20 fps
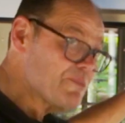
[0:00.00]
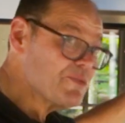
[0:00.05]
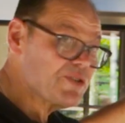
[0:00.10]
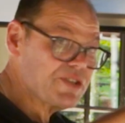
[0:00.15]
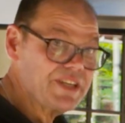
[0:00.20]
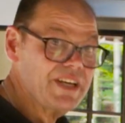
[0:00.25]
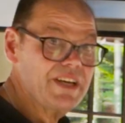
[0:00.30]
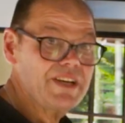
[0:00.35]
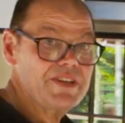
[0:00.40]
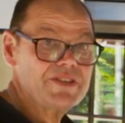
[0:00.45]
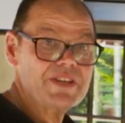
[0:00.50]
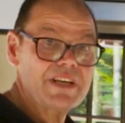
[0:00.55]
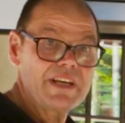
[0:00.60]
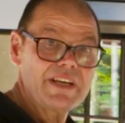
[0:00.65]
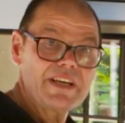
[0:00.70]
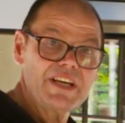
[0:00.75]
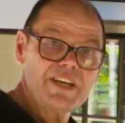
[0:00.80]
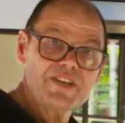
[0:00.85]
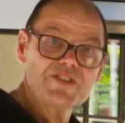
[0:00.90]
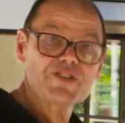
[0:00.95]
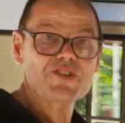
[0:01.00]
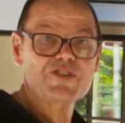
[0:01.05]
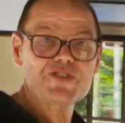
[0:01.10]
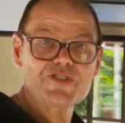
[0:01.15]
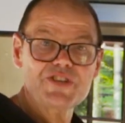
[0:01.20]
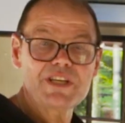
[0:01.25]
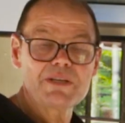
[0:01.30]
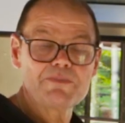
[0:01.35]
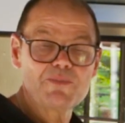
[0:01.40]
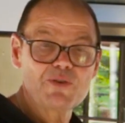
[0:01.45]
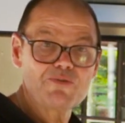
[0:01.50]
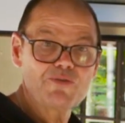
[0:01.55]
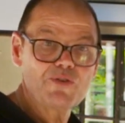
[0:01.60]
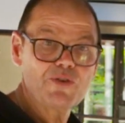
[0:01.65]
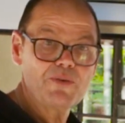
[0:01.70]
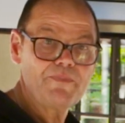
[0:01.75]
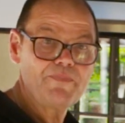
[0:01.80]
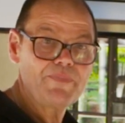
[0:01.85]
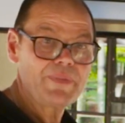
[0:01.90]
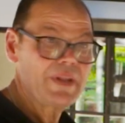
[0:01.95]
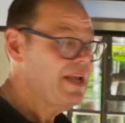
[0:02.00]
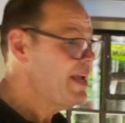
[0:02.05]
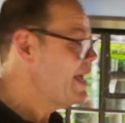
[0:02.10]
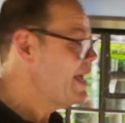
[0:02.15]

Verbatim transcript: upstairs, is a cinema room,